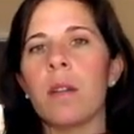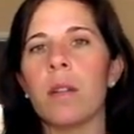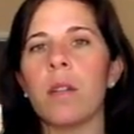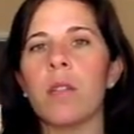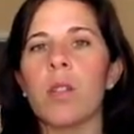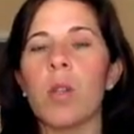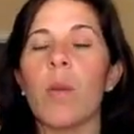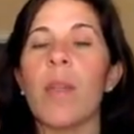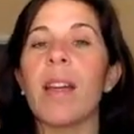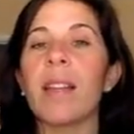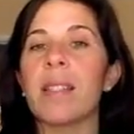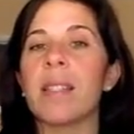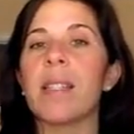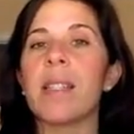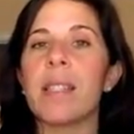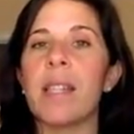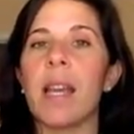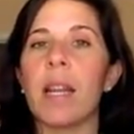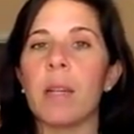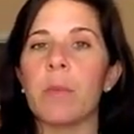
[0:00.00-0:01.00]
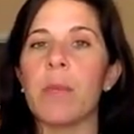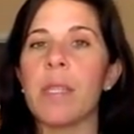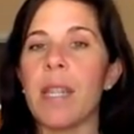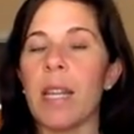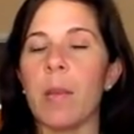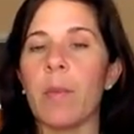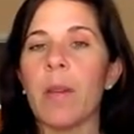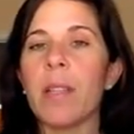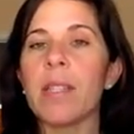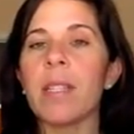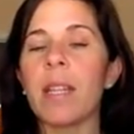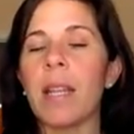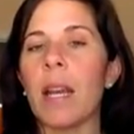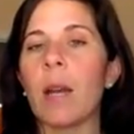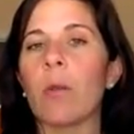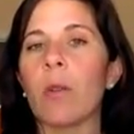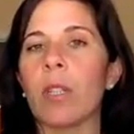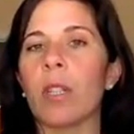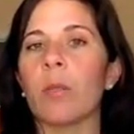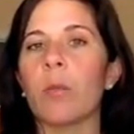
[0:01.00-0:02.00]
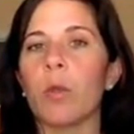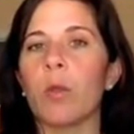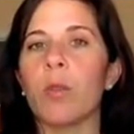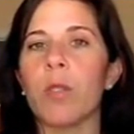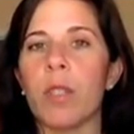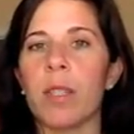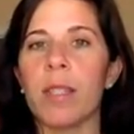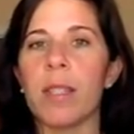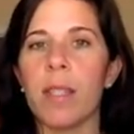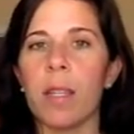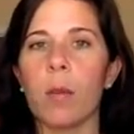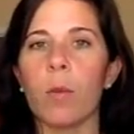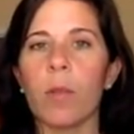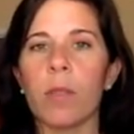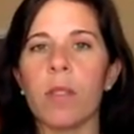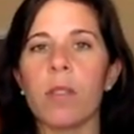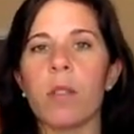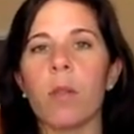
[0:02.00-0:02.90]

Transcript: So that's the setup statement, and now we're going to move to the sequence.